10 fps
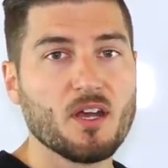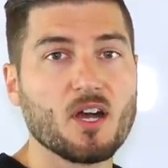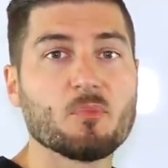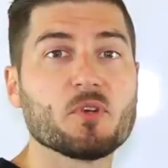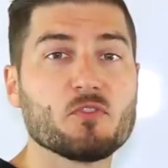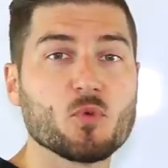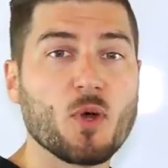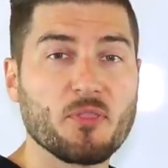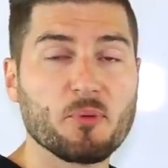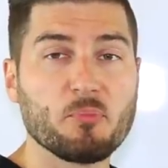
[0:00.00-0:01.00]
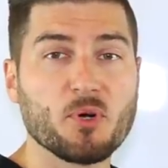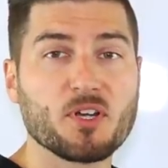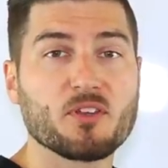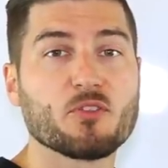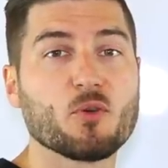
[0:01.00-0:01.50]
But if you want the
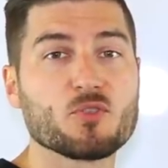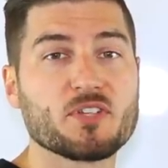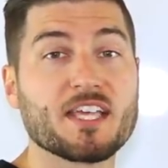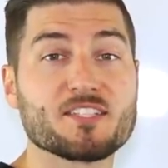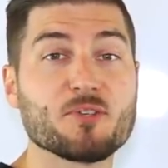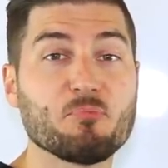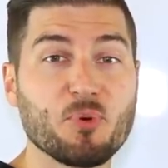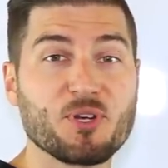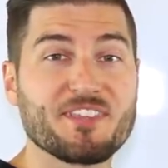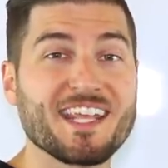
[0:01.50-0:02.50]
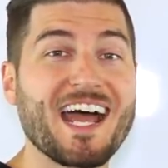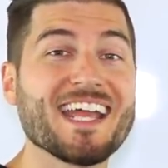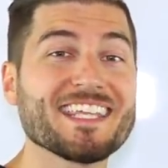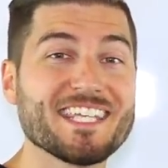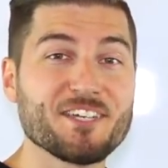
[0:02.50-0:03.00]
book, that's the book that
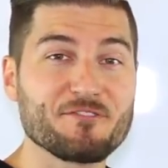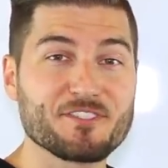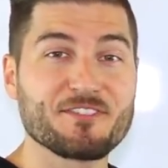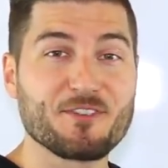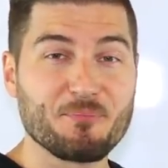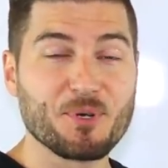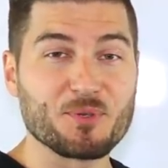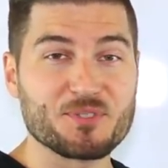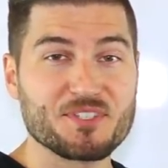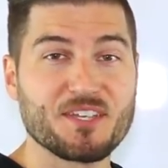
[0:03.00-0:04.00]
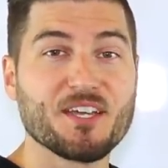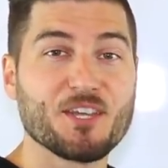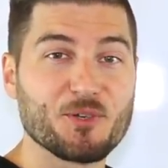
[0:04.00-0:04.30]
I gift the most.